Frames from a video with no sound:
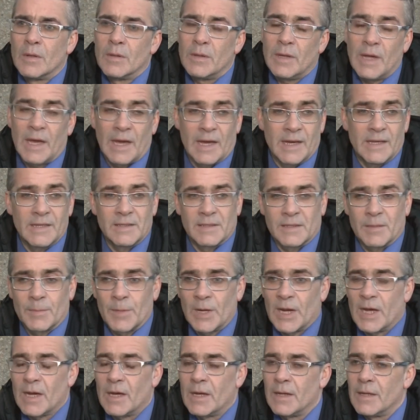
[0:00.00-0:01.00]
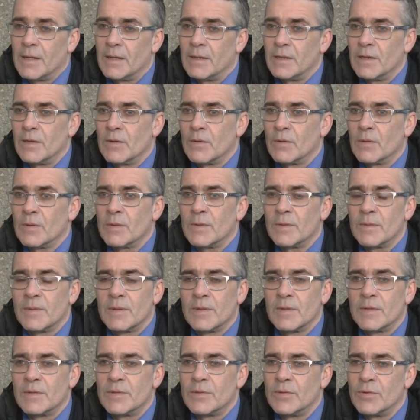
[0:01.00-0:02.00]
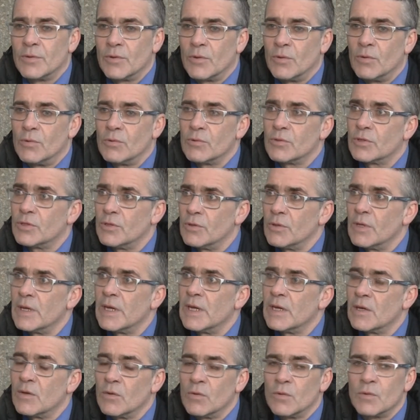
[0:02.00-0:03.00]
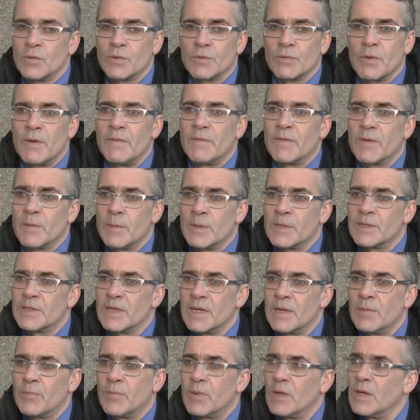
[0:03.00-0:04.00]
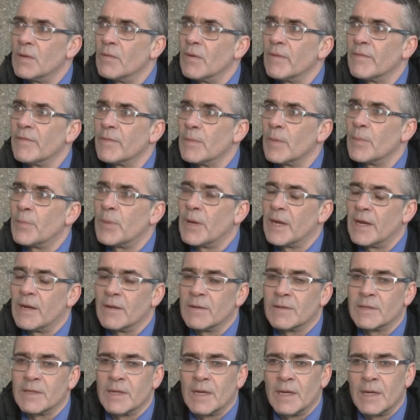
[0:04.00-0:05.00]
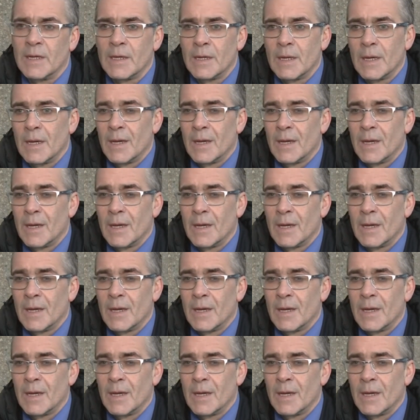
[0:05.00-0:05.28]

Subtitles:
Yeah, it is. I mean, the 2 goals, 2 late goals, one from a set play, one from a penalty.